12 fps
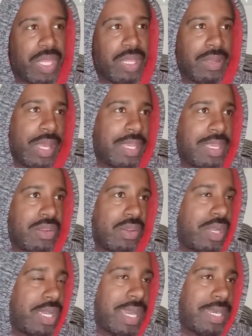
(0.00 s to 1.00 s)
like, you
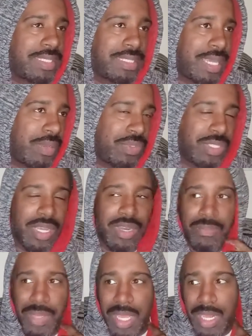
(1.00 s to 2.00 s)
know, they kind of say it was
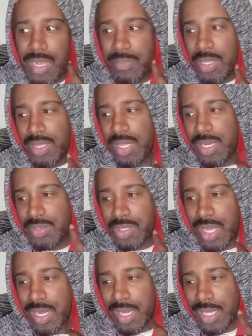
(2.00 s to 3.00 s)
gonna be in it, but then it's
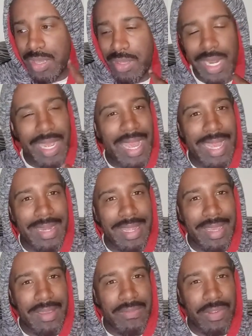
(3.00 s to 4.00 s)
kind of like you get an
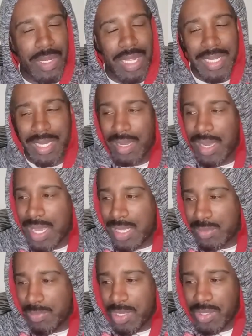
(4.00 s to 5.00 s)
idea from like the
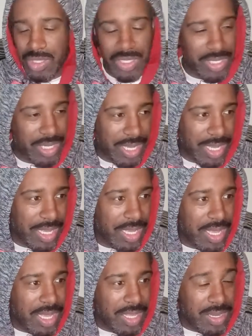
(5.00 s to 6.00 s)
last poster, the
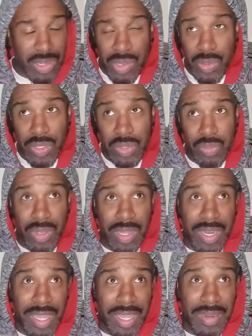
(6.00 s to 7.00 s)
newest
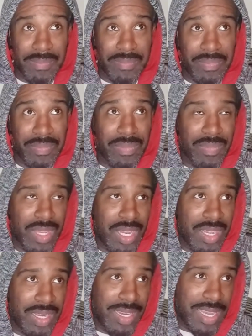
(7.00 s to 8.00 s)
one, that
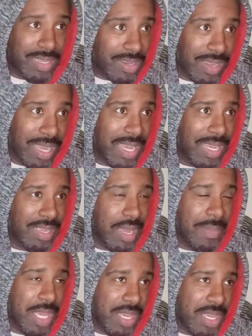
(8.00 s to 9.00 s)
yeah, Dr. Ock, I
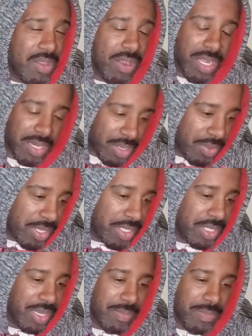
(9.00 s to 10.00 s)
mean, you already know
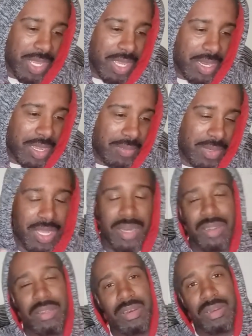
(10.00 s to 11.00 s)
he's gonna be in it.
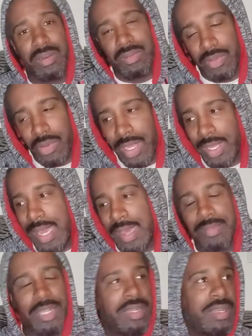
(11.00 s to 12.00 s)
Then Green
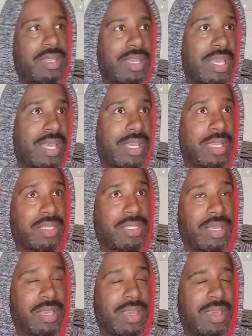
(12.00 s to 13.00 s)
Goblin, he
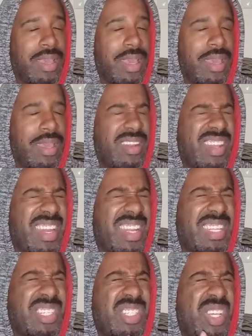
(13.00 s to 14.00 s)
is. And they
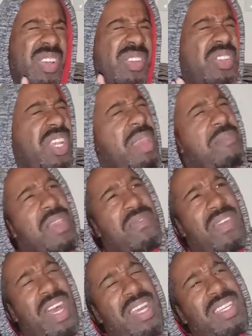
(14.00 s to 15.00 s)
didn't show Jamie
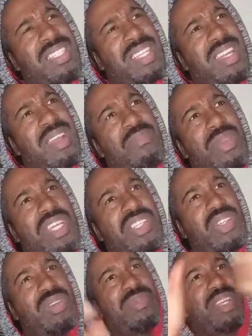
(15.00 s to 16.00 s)
Foxx in a
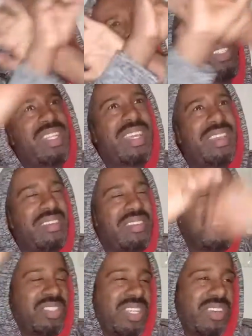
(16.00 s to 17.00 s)
picture, but it was like,
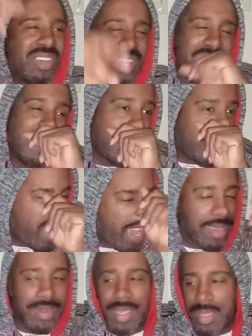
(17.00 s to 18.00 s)
you saw hella
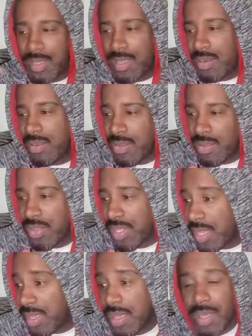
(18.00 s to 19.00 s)
lightning and all
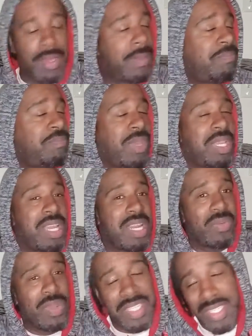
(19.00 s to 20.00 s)
that. But
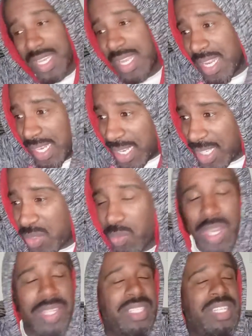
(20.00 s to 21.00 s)
anyways, let's
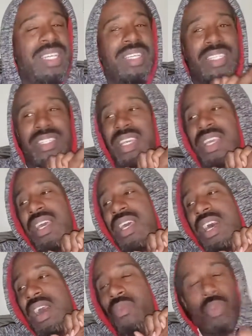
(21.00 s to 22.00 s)
watch this.
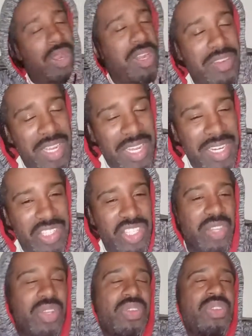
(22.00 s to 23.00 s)
I wonder if they're going to
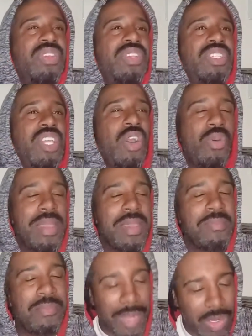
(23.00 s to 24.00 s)
show
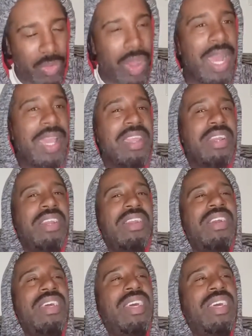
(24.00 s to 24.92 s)
Tobey Maguire